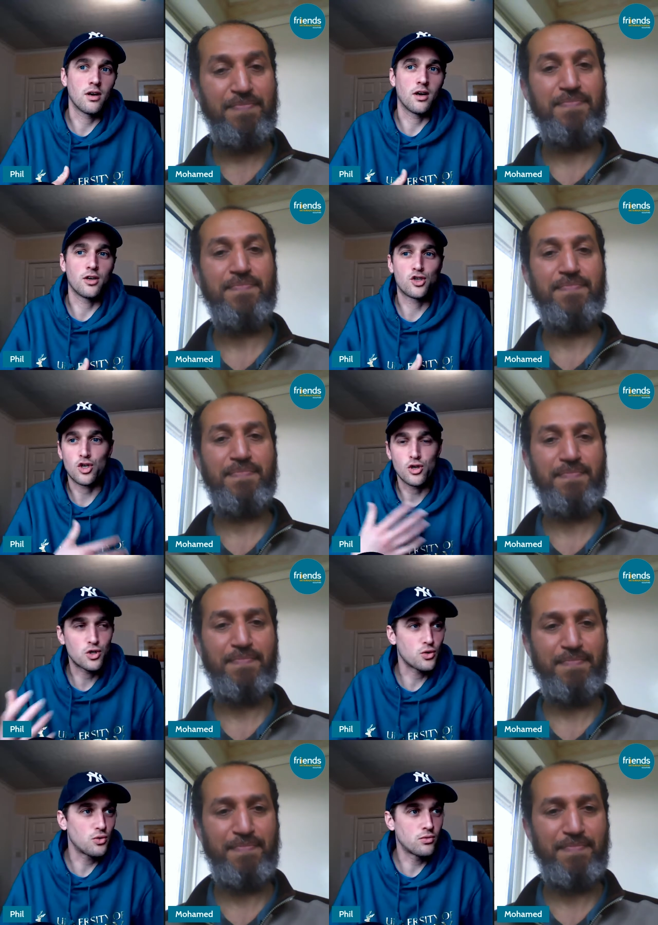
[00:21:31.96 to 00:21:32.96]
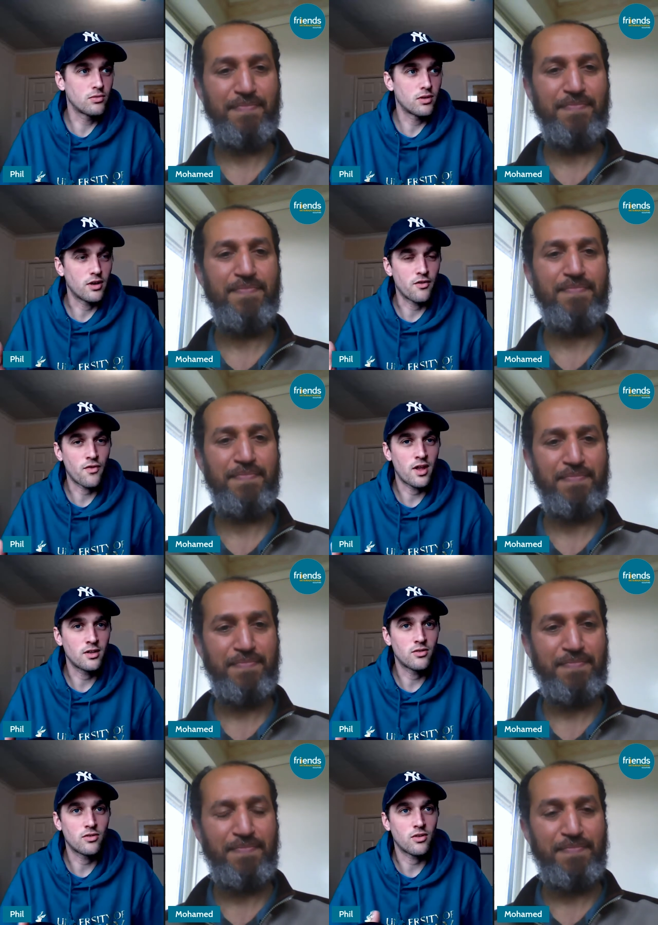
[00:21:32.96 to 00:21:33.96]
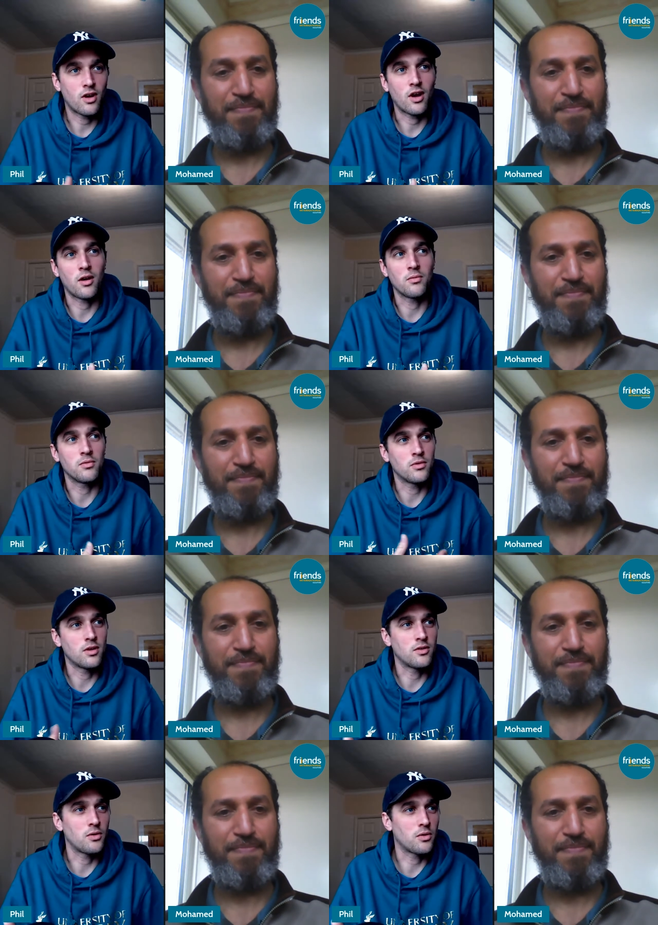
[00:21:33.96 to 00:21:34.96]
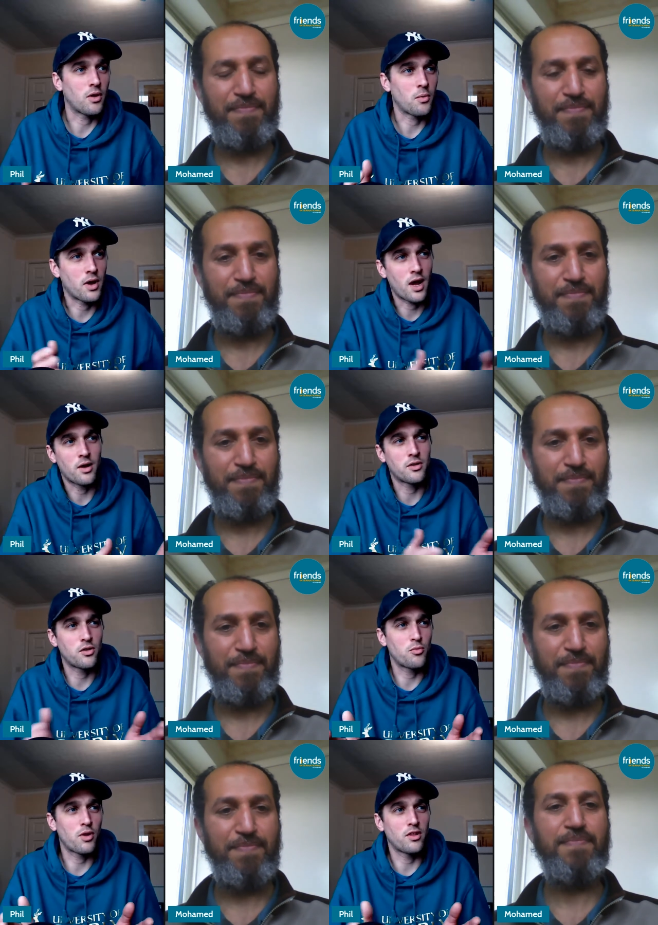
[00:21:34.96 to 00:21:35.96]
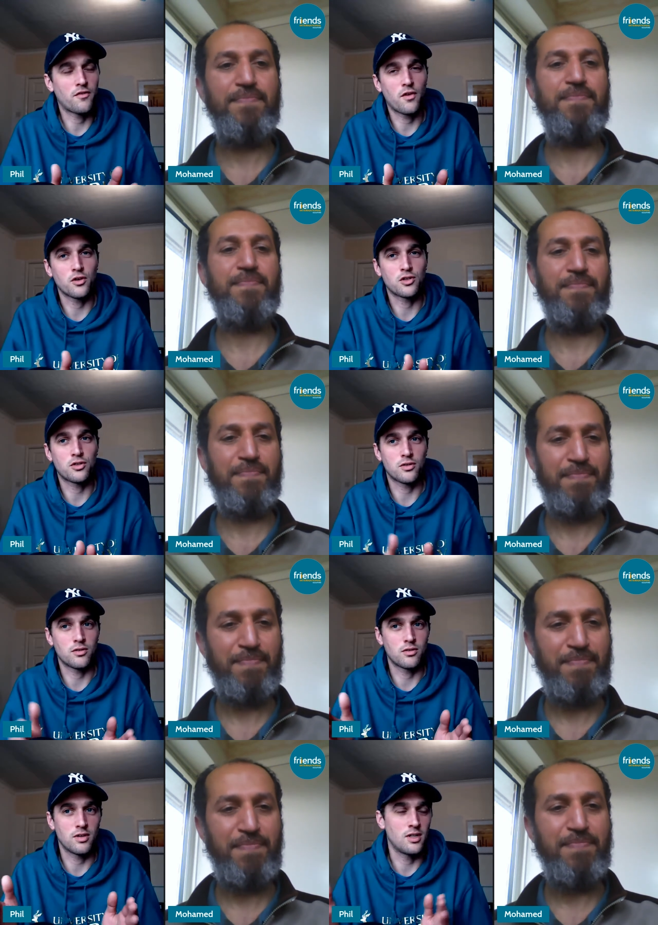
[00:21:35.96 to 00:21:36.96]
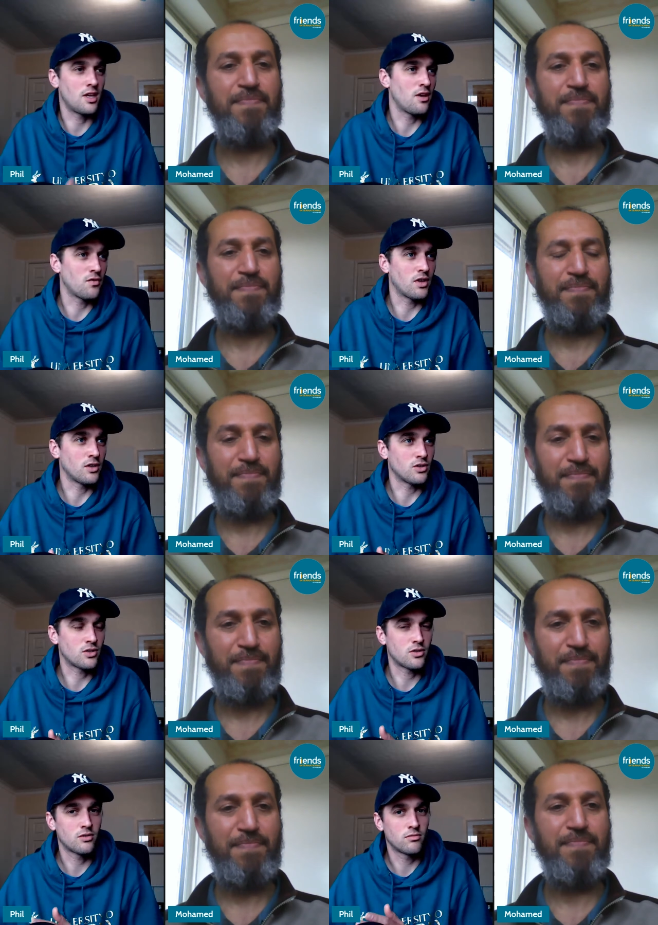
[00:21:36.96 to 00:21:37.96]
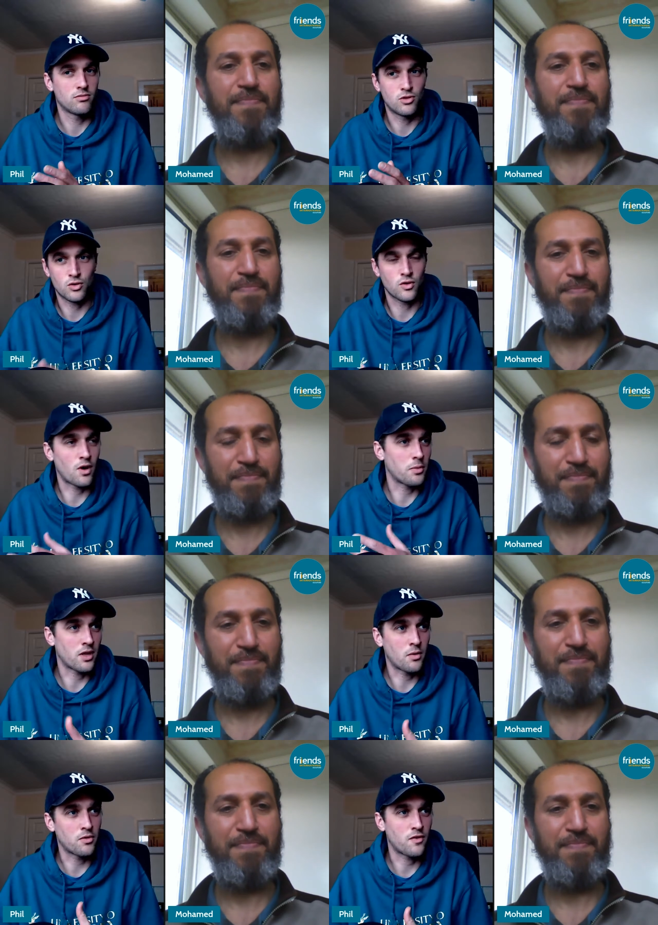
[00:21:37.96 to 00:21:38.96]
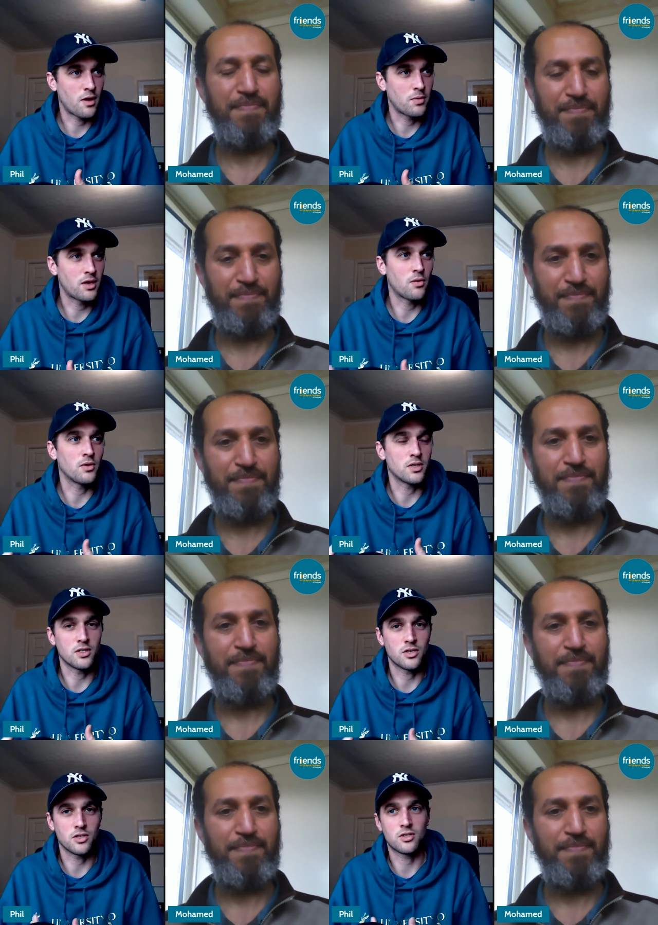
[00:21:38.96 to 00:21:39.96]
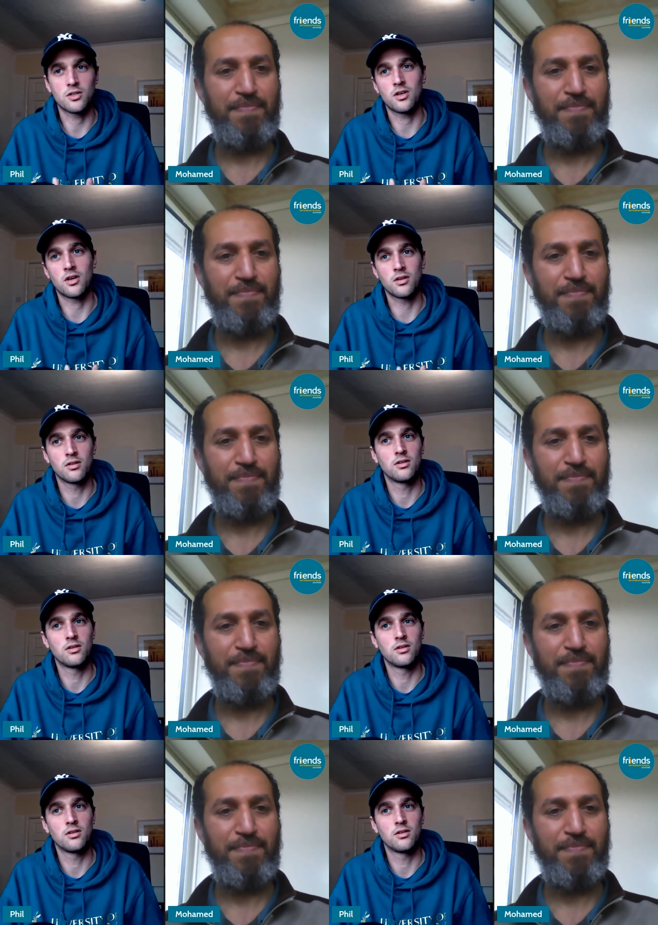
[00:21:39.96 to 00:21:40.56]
Speaker 1: uh, social event um it, like what, how, do you break the fast in the evenings during ramadan with family or is it just uh